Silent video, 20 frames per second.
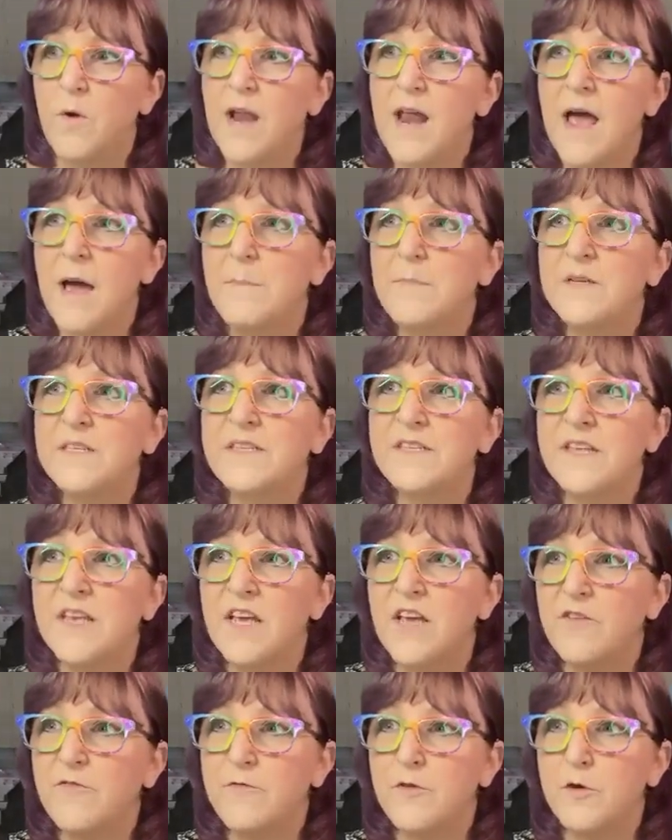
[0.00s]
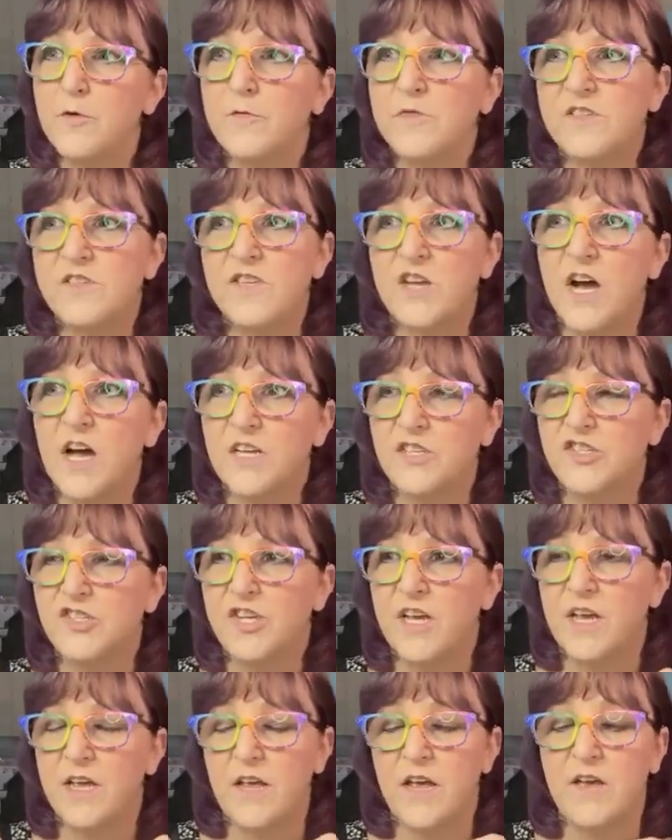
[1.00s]
What happens if you
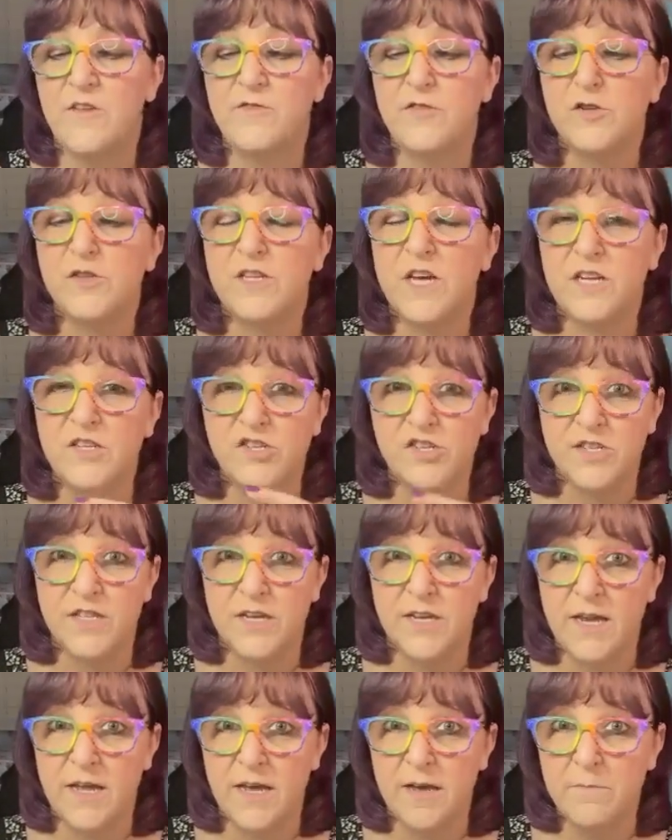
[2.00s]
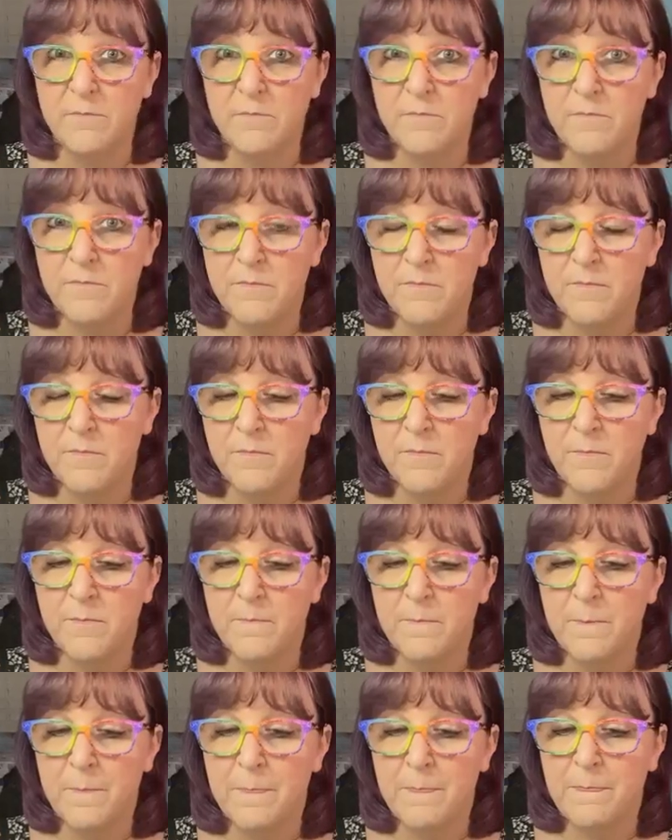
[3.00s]
touch it? If you touch the nib,
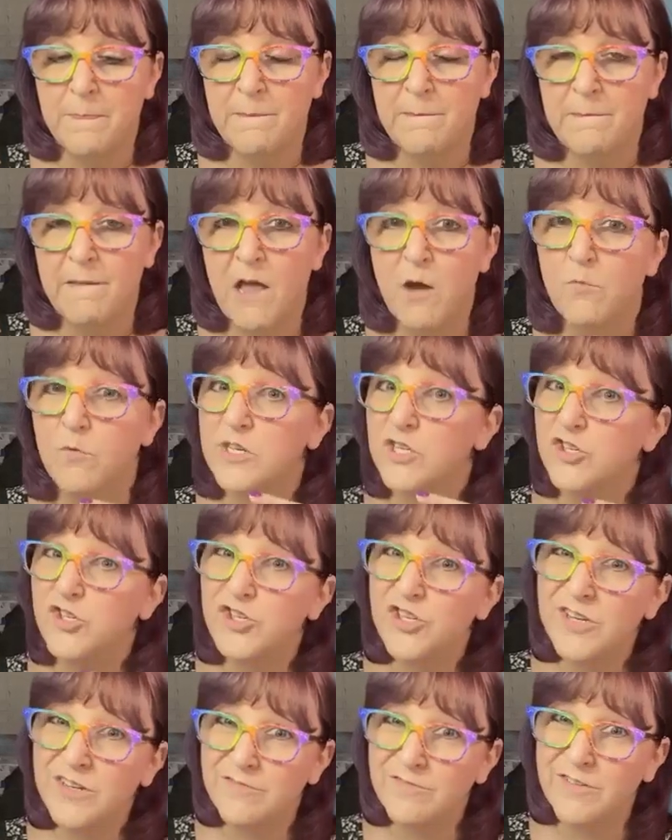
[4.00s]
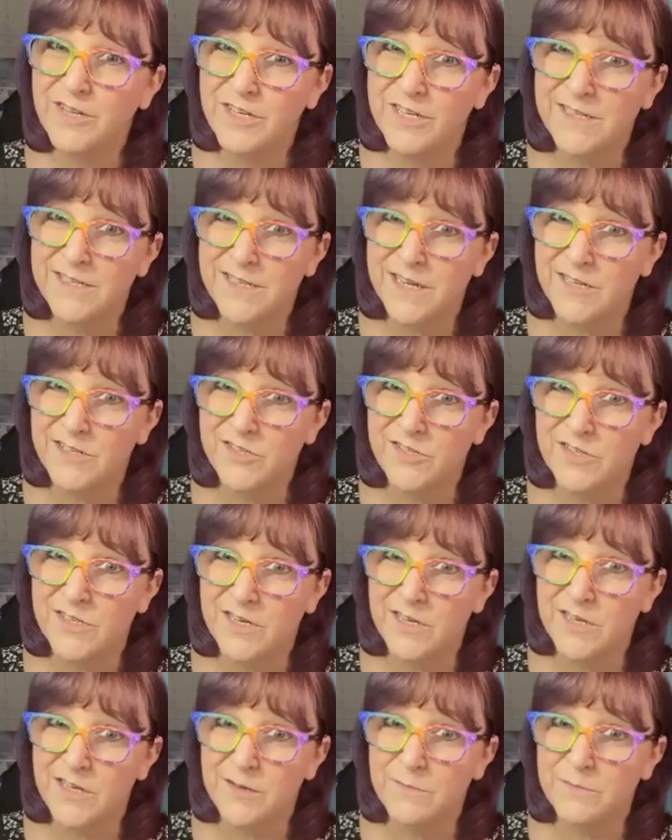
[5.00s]
well, you shouldn't really touch
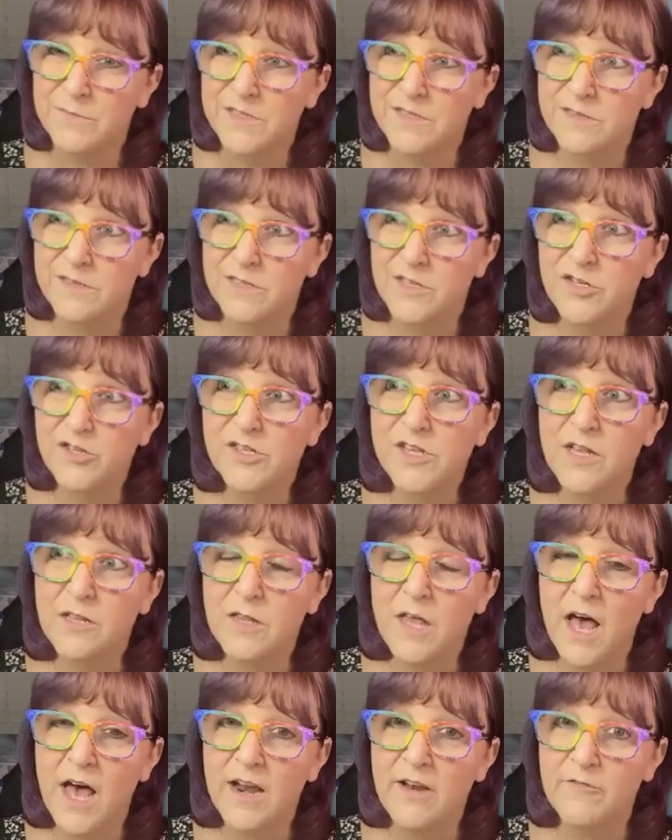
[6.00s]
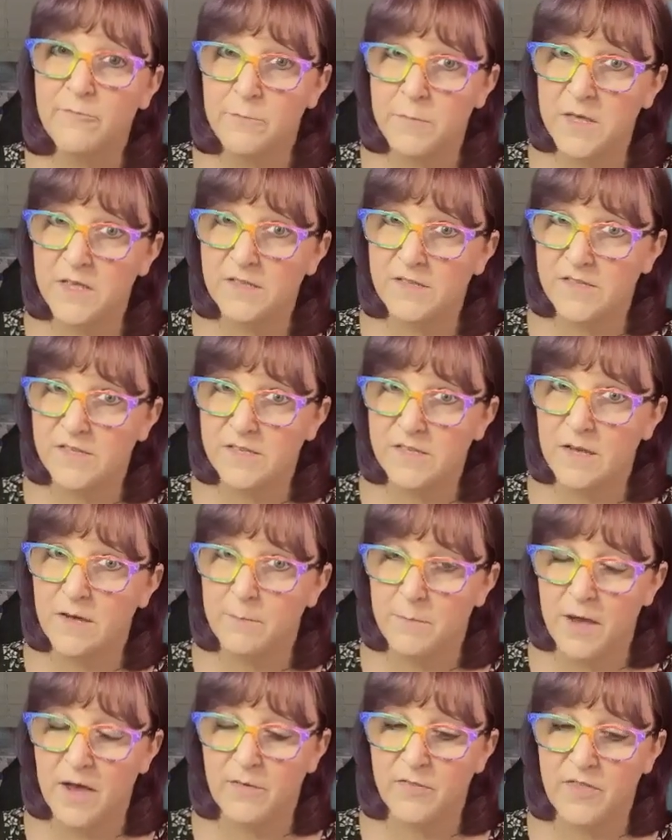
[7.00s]
the nibs. There's a lot of myths
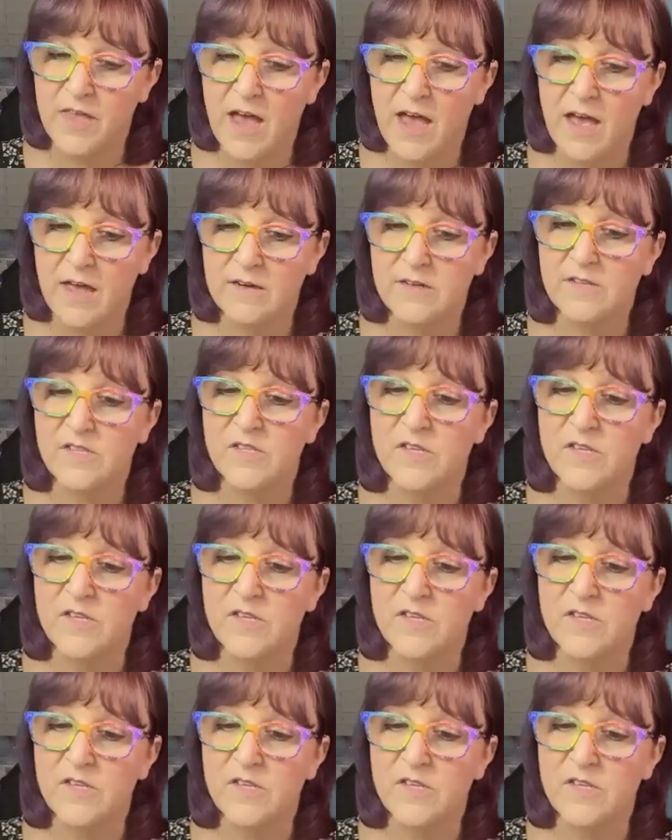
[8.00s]
about that.